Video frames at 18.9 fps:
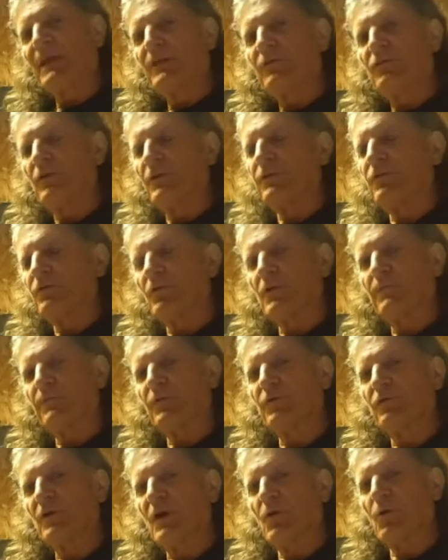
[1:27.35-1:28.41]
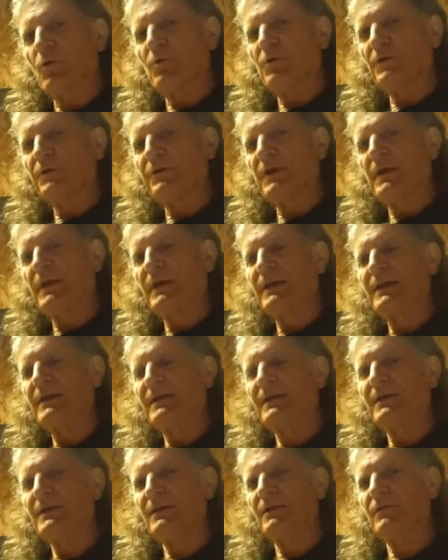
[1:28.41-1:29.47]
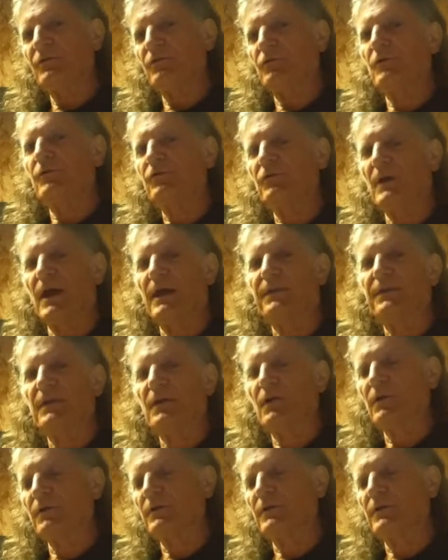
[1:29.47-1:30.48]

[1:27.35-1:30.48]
So the surface gold is just not there.